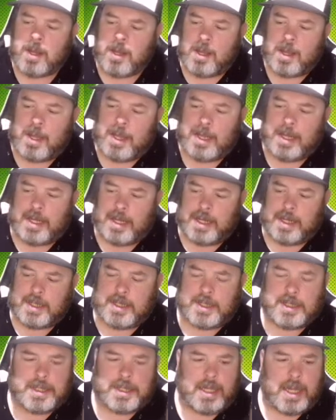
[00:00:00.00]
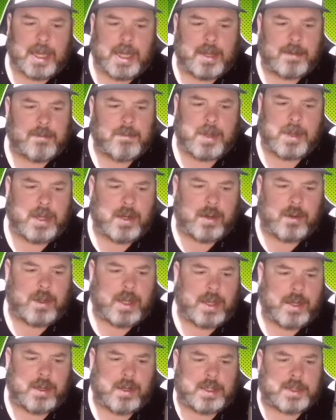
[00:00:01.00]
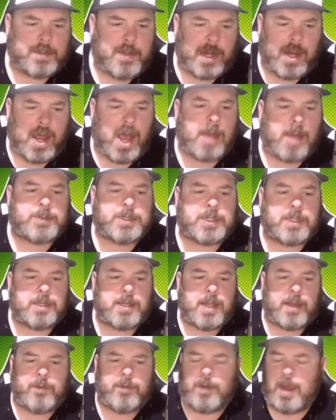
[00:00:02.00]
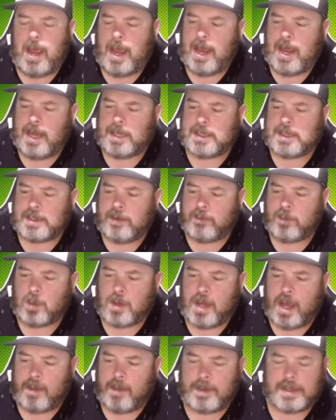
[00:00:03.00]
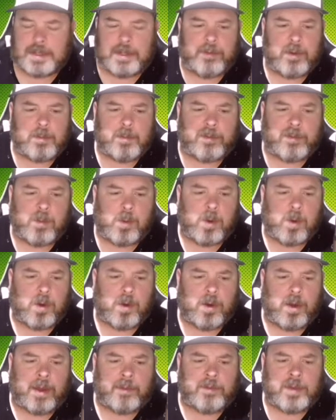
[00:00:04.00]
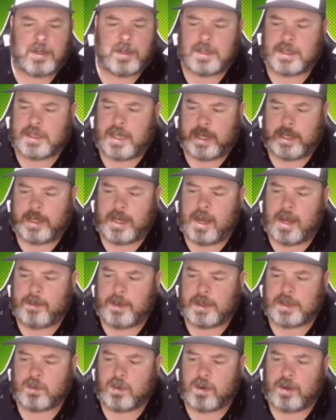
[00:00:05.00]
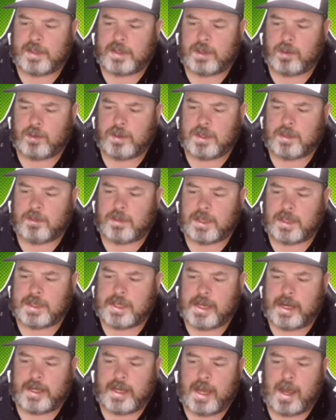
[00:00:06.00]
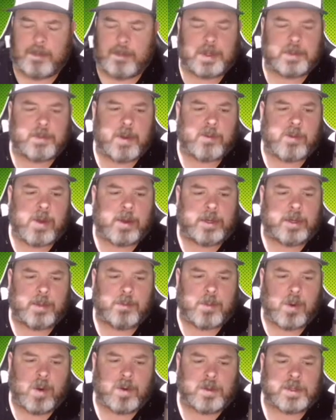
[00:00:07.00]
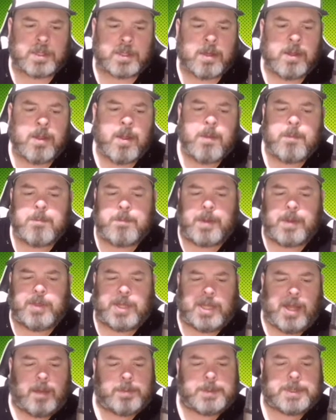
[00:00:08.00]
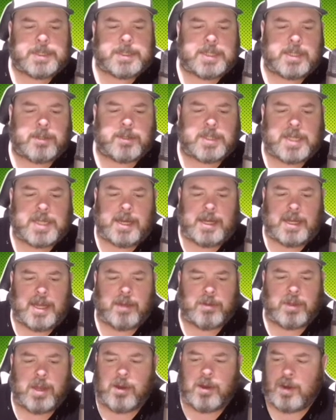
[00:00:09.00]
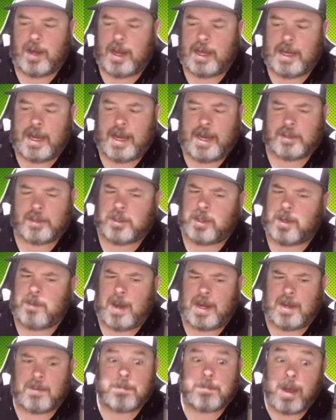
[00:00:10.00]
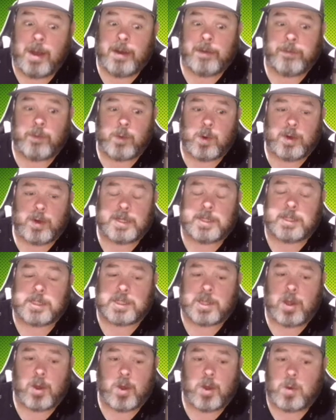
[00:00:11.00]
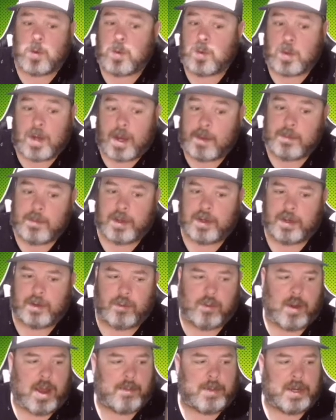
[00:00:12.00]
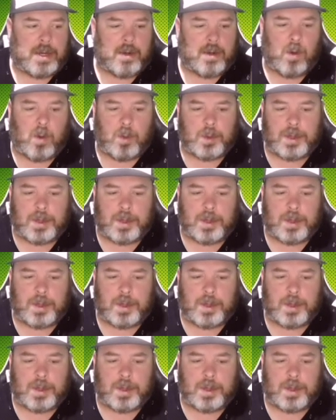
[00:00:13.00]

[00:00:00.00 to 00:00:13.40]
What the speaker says: It is, it's been optioned. I've had several copies of it before. I've done signed copies where I sold some of the signed copies by Rodney Barnes, but the option's still standing out there, and I actually paid $1 for it, so I'm going to grab it, hold